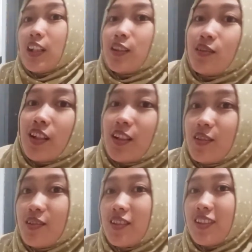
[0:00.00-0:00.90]
Can
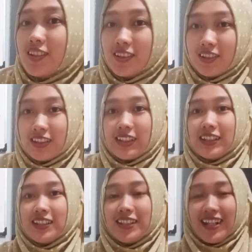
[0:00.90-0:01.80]
you?
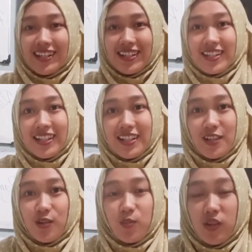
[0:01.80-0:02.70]
Yes,
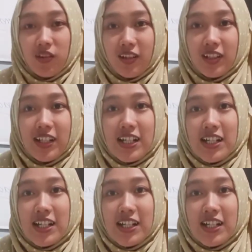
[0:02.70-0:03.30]
it's Ramadhan.